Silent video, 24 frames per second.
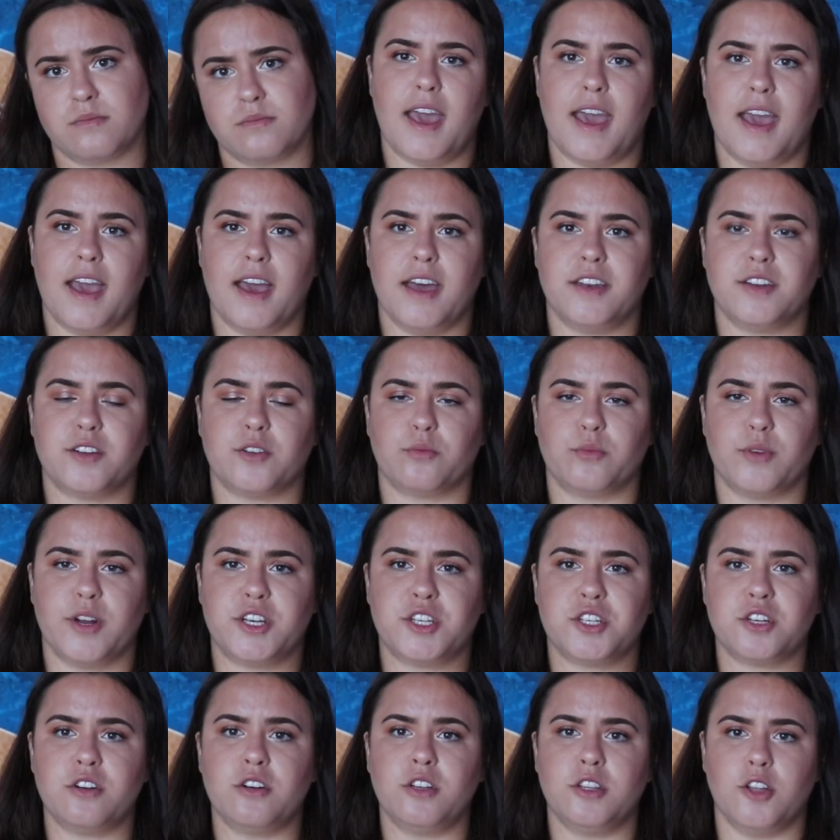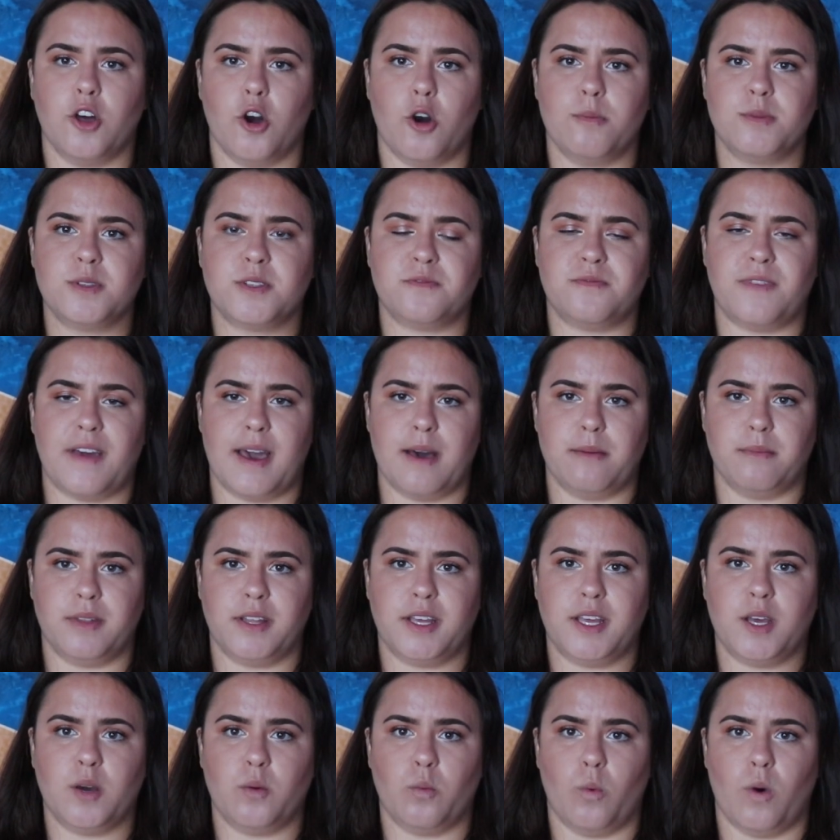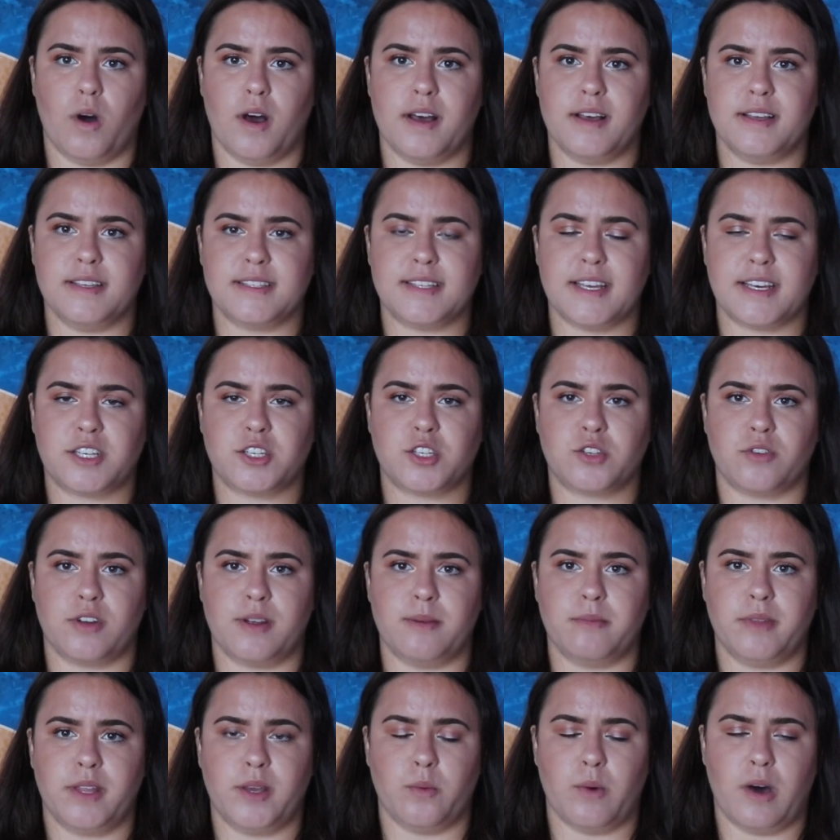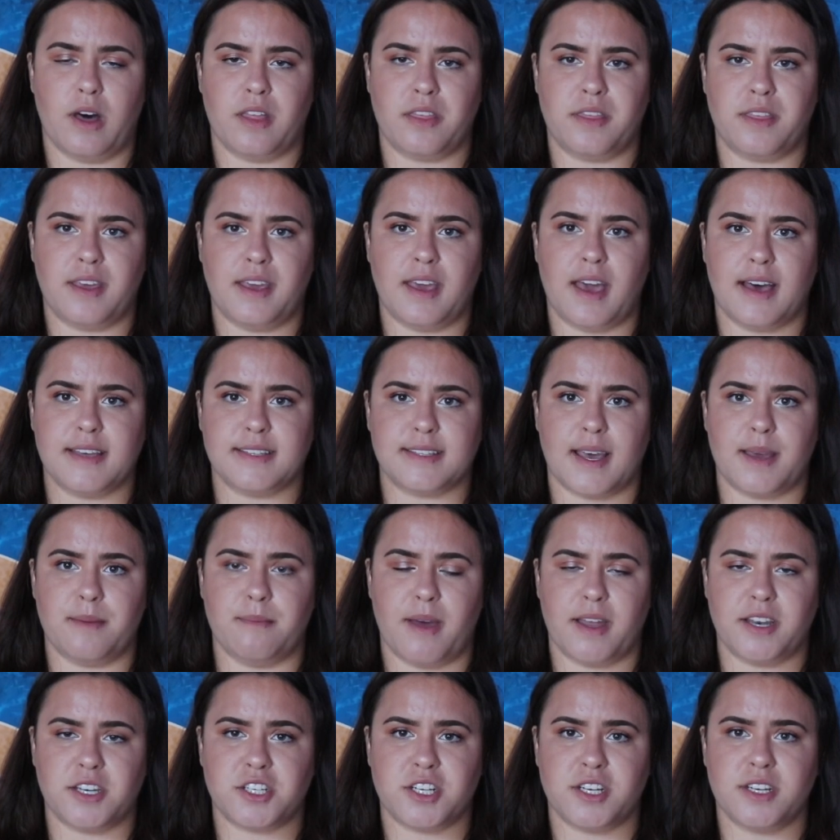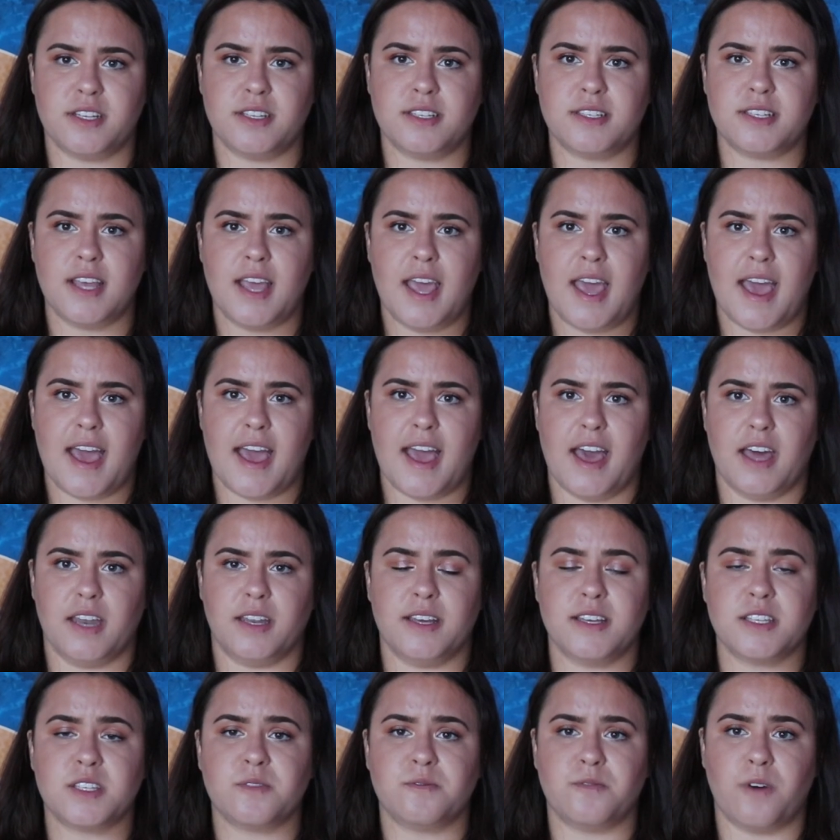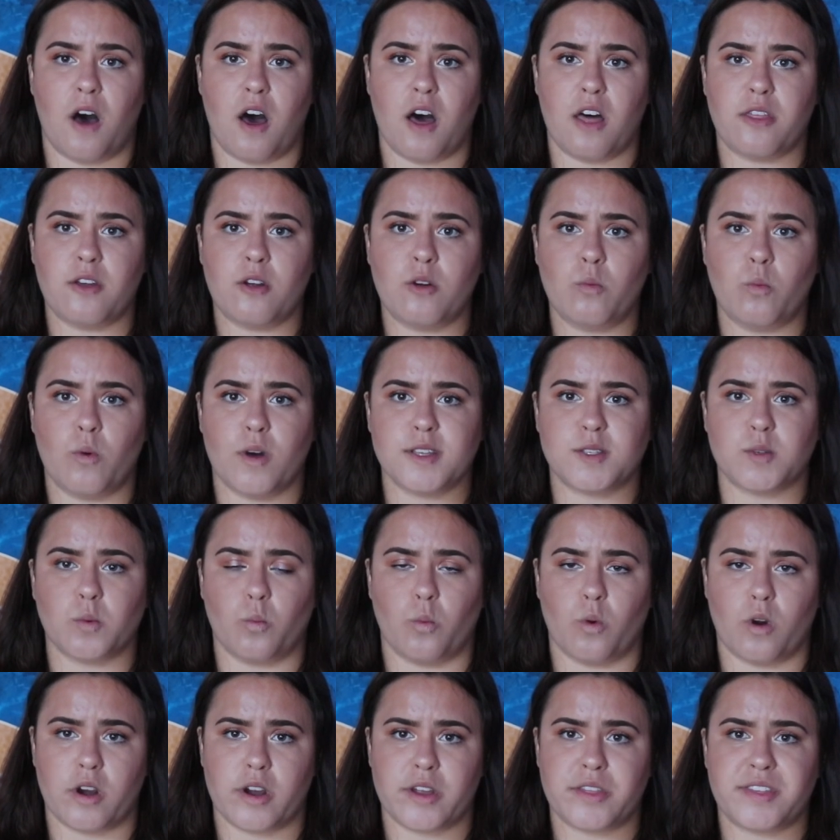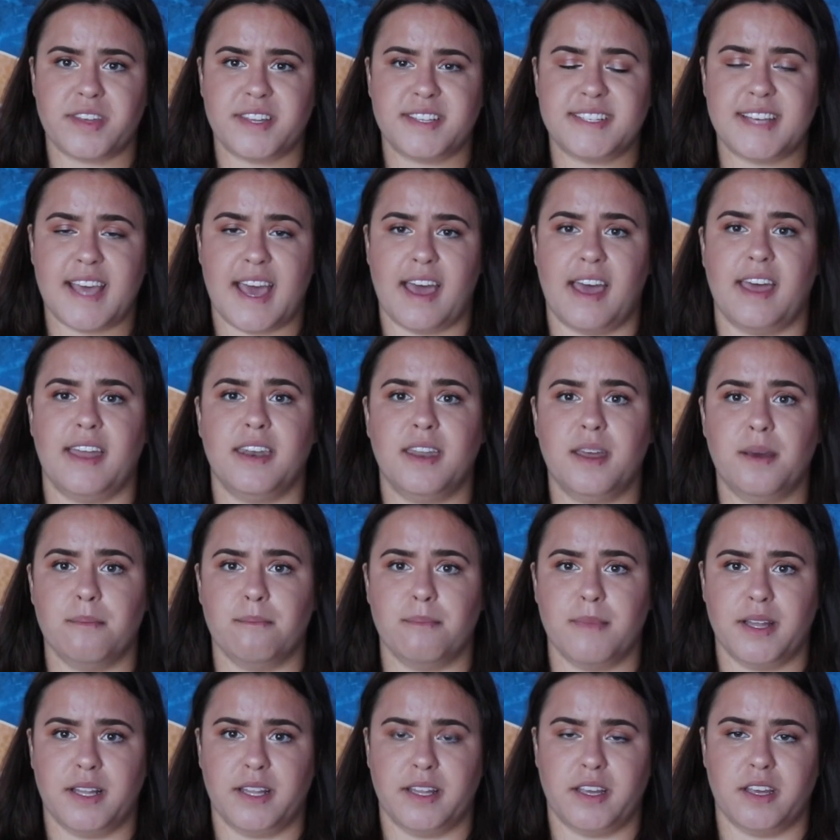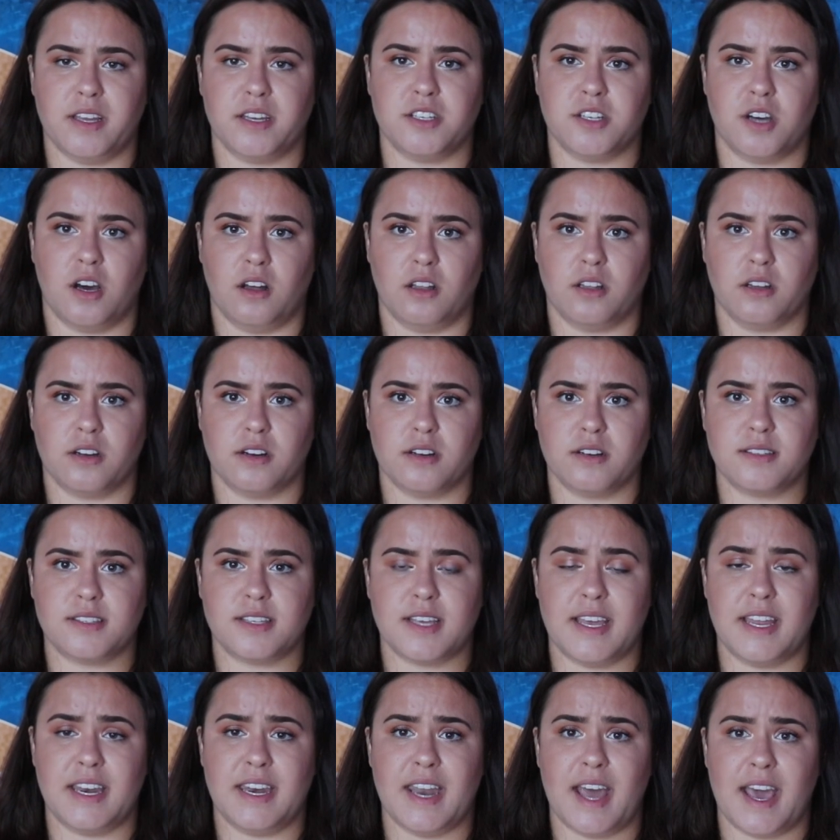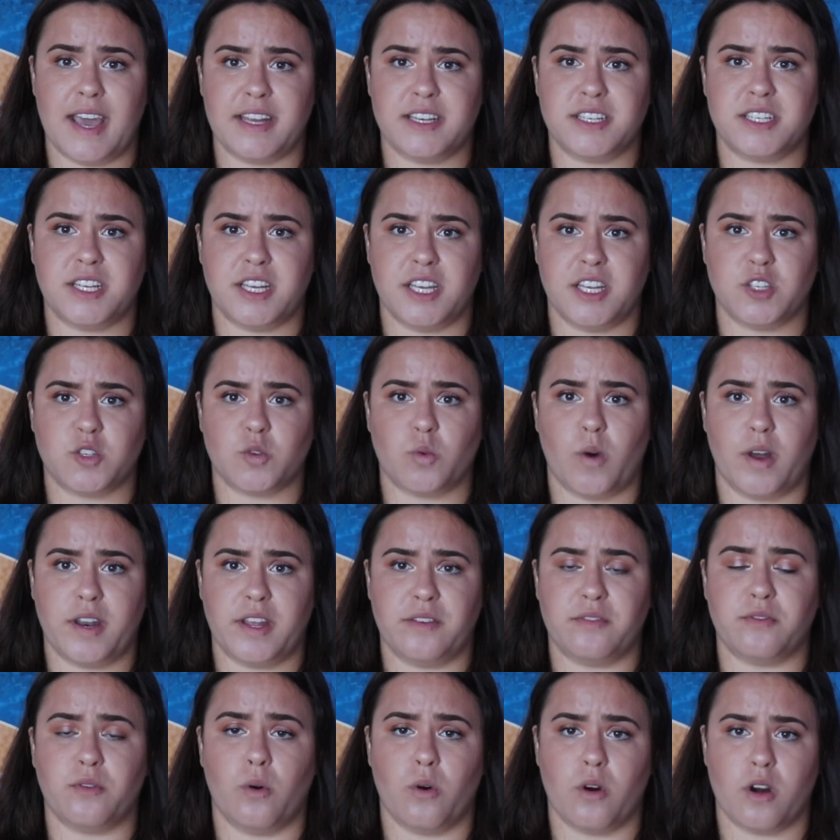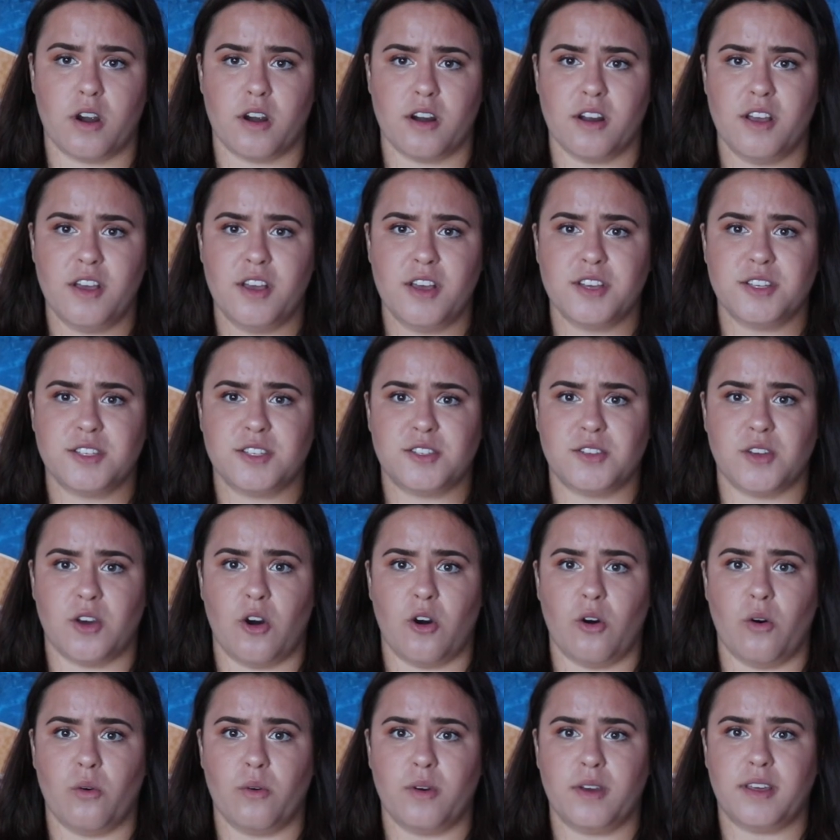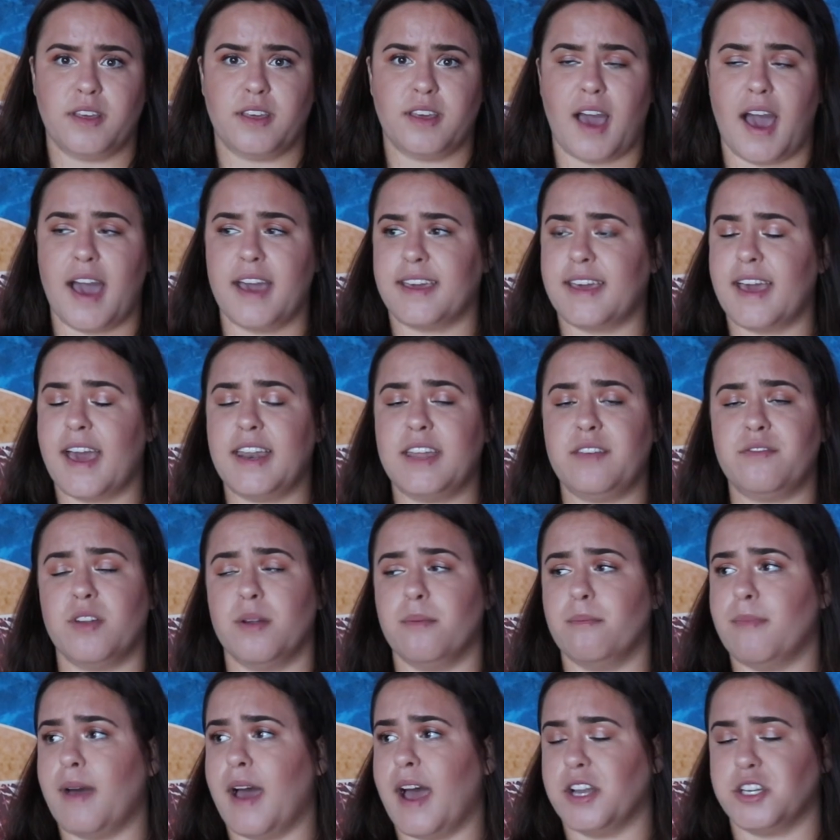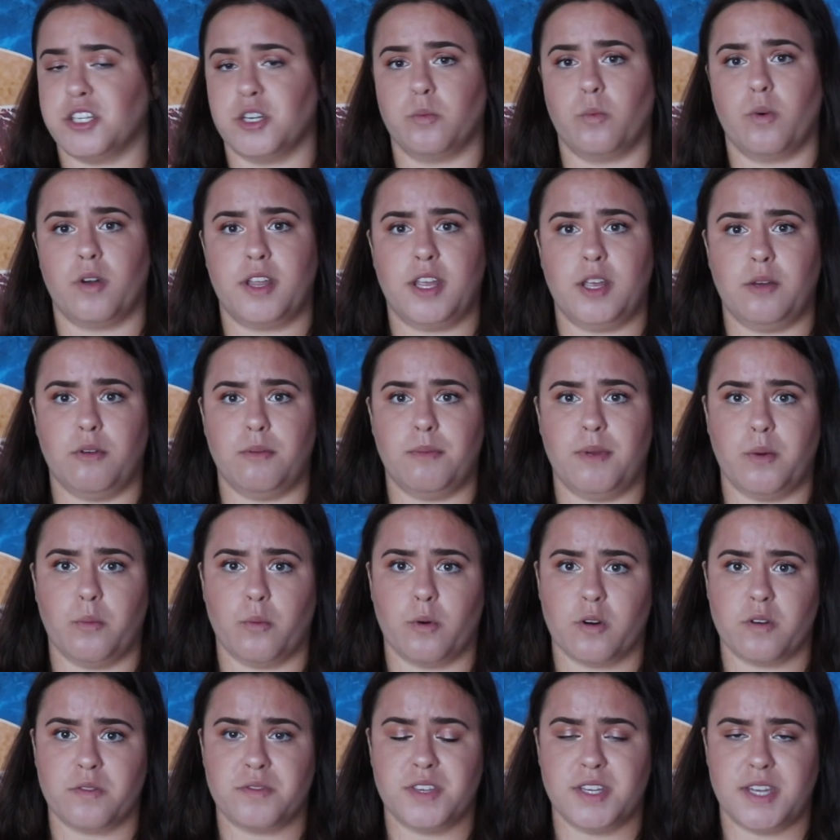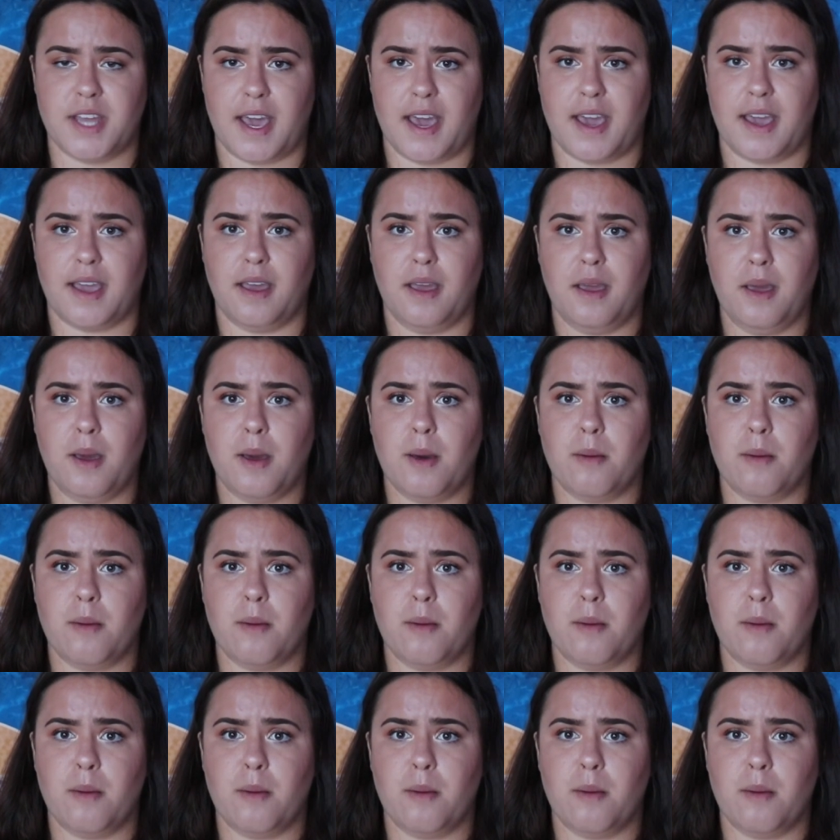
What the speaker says: And Richard Loeb's family was extremely wealthy, as I mentioned, and his father was worth $10 million in 1924. So I can't even imagine what he would be worth today.